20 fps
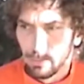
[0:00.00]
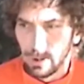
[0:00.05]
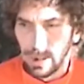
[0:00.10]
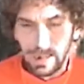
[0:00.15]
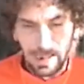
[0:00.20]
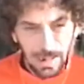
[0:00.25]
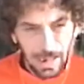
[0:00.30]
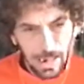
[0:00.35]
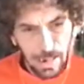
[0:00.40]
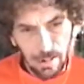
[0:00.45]

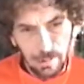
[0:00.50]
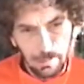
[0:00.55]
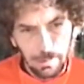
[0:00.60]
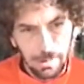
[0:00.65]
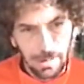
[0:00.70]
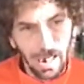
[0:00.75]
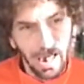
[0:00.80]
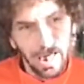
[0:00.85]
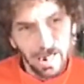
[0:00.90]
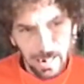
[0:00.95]

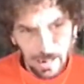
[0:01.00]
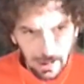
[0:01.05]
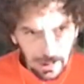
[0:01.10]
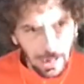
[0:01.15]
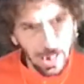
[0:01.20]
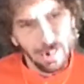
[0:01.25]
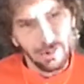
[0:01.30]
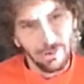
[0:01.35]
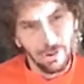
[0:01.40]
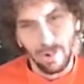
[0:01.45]
the
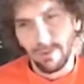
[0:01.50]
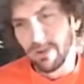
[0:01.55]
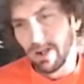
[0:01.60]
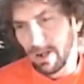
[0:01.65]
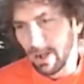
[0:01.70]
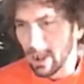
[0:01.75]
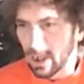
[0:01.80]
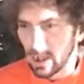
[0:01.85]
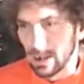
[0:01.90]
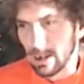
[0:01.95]
Indians are
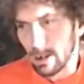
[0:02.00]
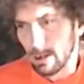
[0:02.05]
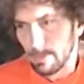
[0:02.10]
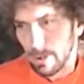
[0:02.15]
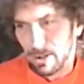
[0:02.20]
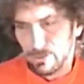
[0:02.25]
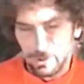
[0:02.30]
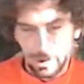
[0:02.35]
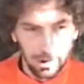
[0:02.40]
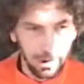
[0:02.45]
very clear
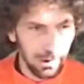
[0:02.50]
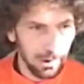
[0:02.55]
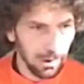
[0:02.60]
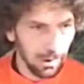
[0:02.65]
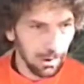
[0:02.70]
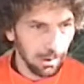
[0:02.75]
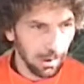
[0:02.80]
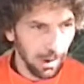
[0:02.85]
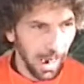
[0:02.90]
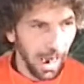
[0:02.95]
about
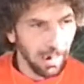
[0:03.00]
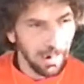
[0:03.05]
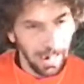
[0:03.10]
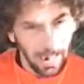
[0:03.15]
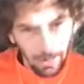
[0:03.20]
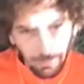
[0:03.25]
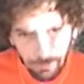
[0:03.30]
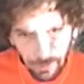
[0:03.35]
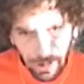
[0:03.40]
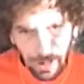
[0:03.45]
this, and
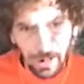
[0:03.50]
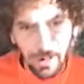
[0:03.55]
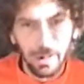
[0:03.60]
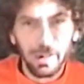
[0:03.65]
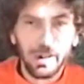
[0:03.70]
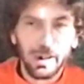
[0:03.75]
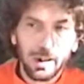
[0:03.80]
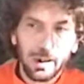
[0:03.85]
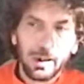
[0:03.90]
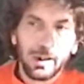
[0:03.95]
every
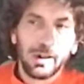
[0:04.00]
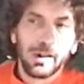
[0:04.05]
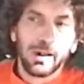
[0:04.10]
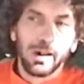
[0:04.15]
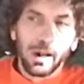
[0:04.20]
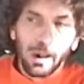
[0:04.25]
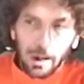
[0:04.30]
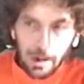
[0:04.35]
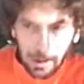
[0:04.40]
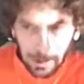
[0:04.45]

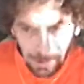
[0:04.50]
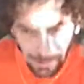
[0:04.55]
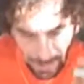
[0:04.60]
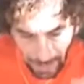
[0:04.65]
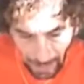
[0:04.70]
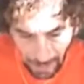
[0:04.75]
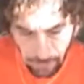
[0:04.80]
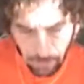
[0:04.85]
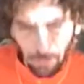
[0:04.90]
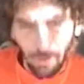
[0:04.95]

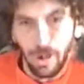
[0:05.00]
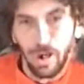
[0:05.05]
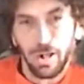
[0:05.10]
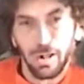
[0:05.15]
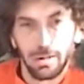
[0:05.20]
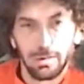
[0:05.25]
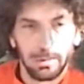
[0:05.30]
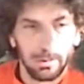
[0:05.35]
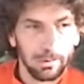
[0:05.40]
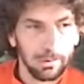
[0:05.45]

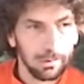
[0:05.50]
natural